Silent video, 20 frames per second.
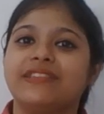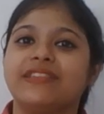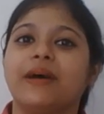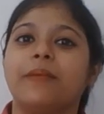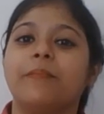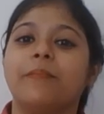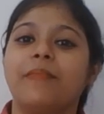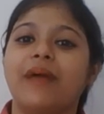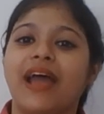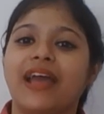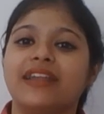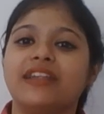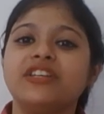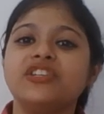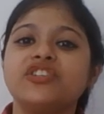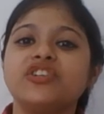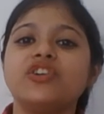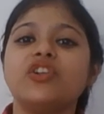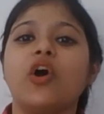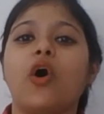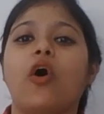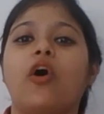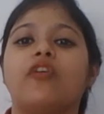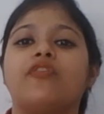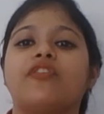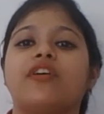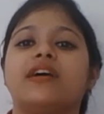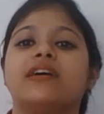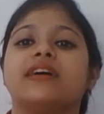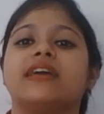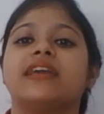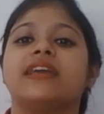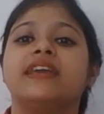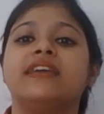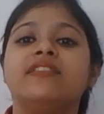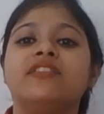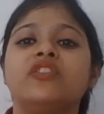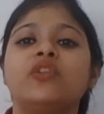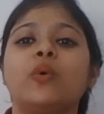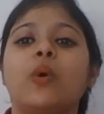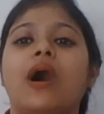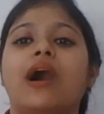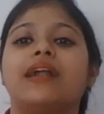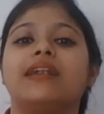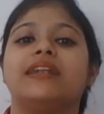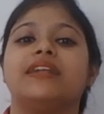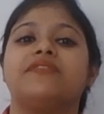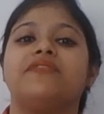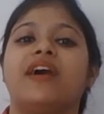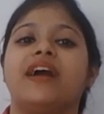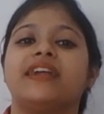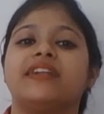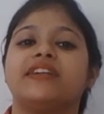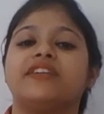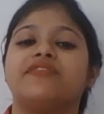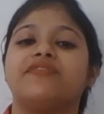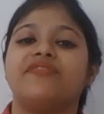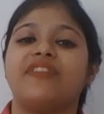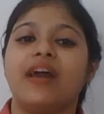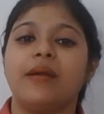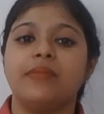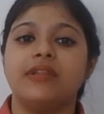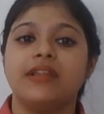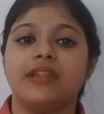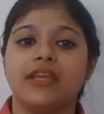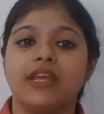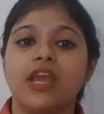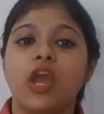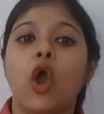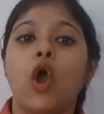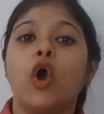the manager of a Hindu undivided family